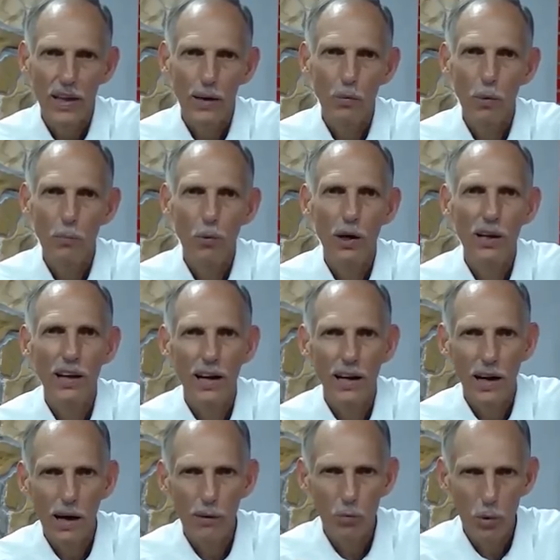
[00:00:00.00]
They will pray
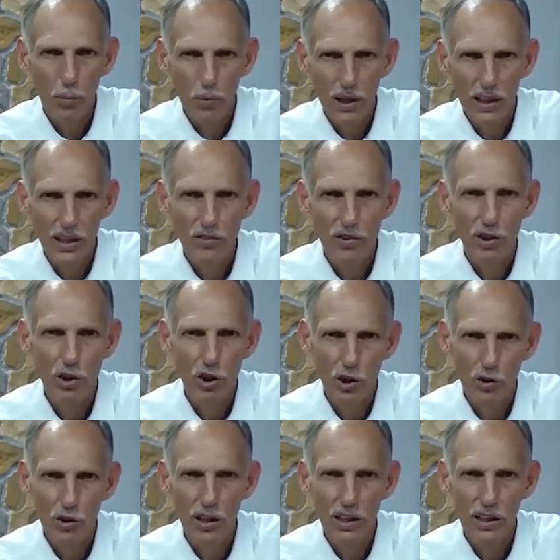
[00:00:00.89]
that God will bring us
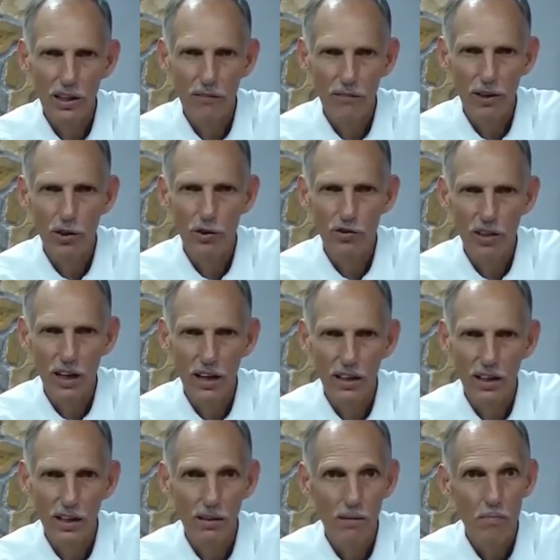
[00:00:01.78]
into unity of
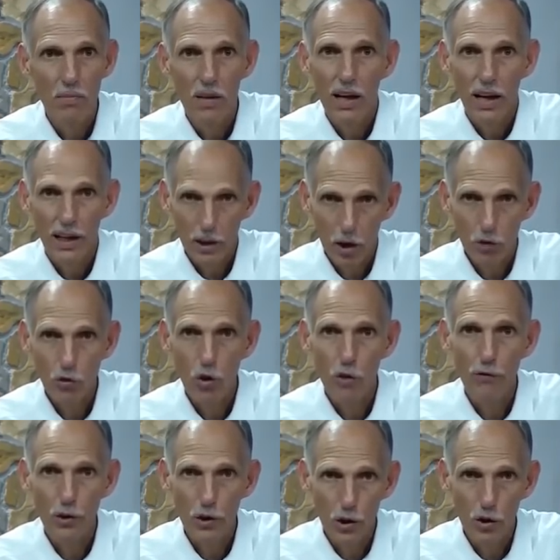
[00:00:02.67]
understanding and
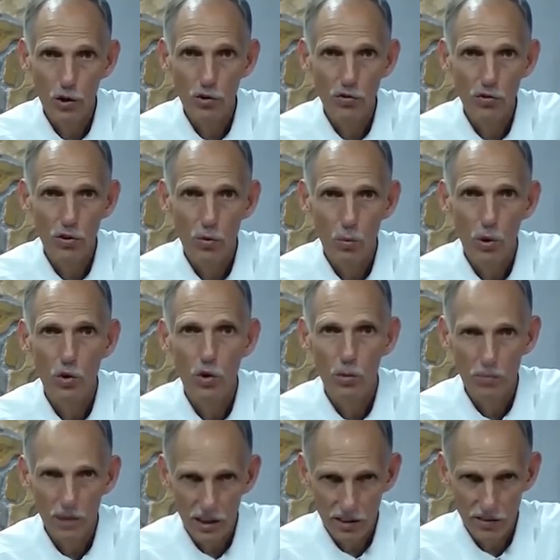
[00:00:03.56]
also for those with
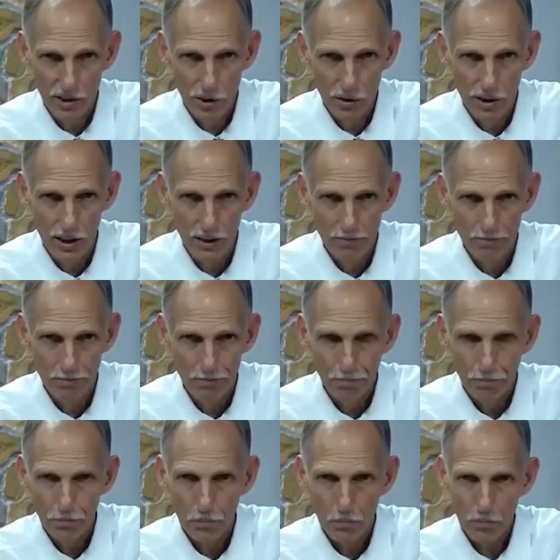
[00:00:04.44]
whom they disagree.
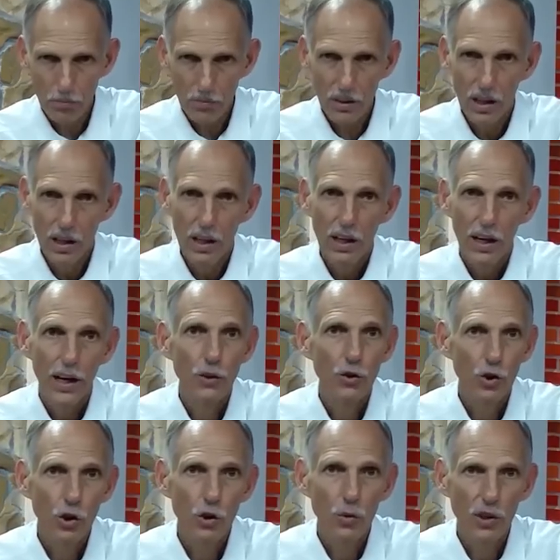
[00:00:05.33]

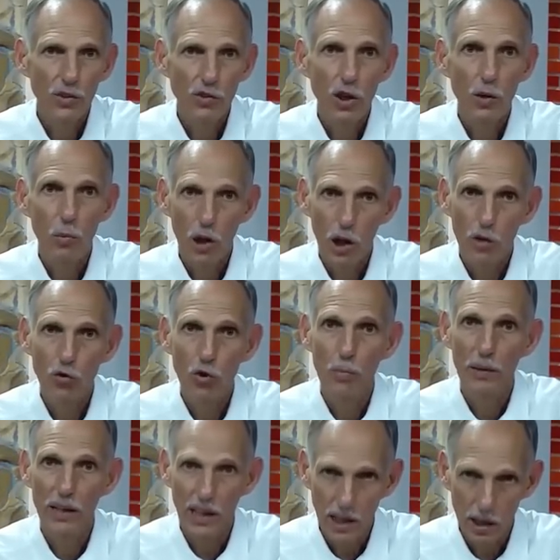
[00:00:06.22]
A true Christian will
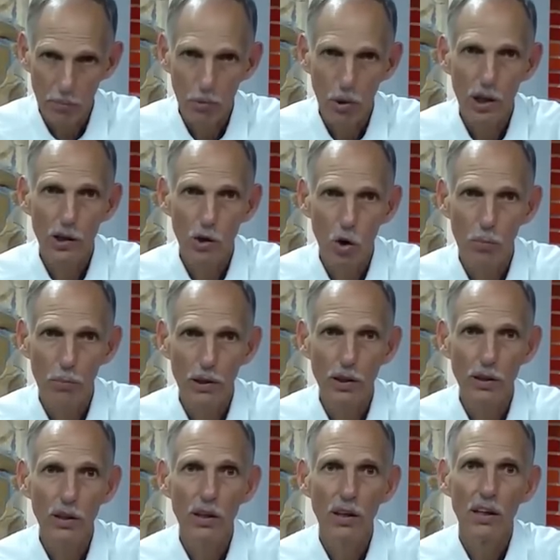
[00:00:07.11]
also be humble and
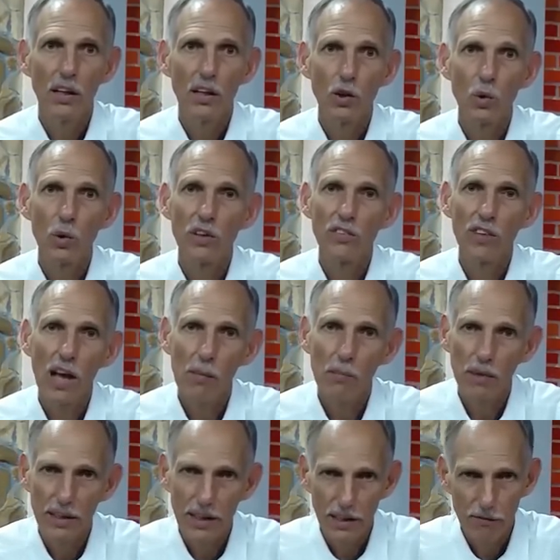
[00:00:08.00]
open to
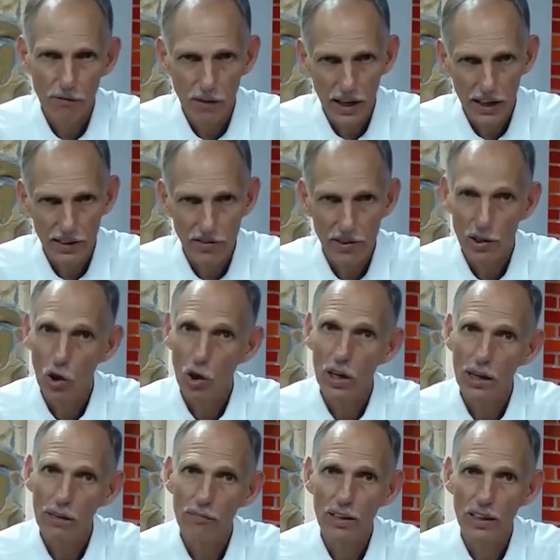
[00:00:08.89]
examine advice and
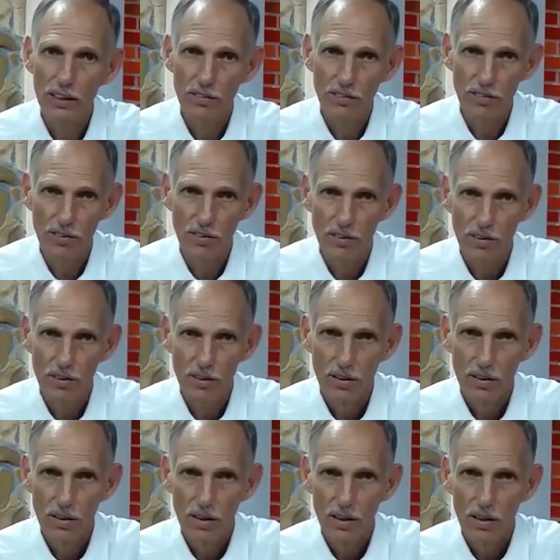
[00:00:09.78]
all evidence,
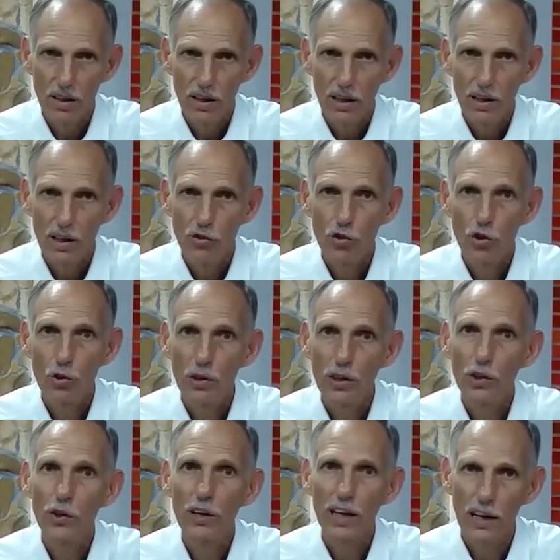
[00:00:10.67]

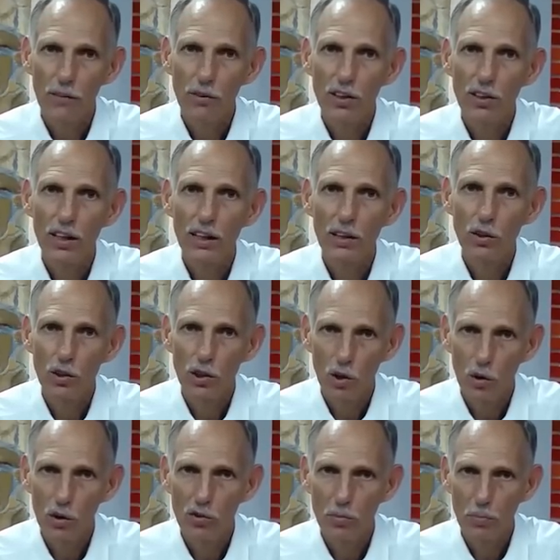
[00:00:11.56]
surrendering everything to
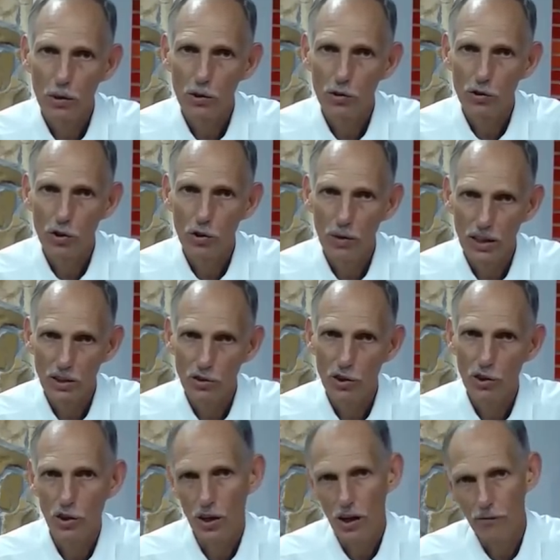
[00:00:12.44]
the Holy Spirit's
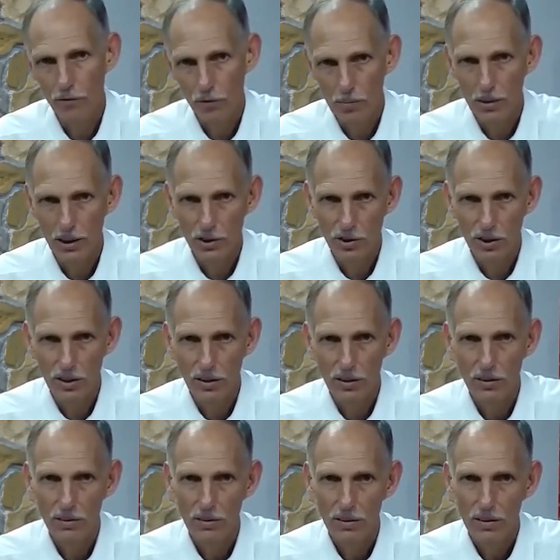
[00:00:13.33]
correction or
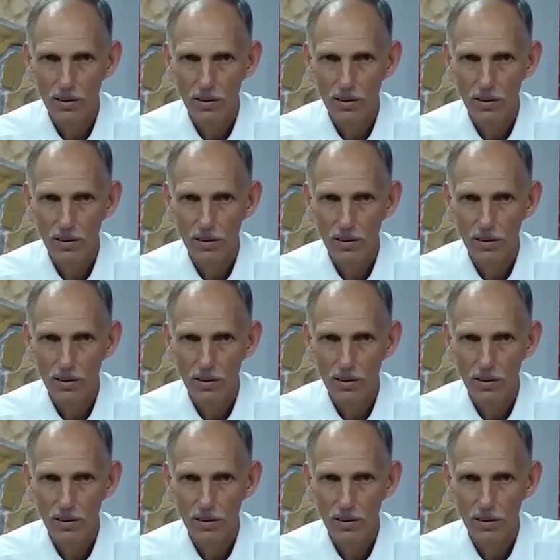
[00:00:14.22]
confirmation.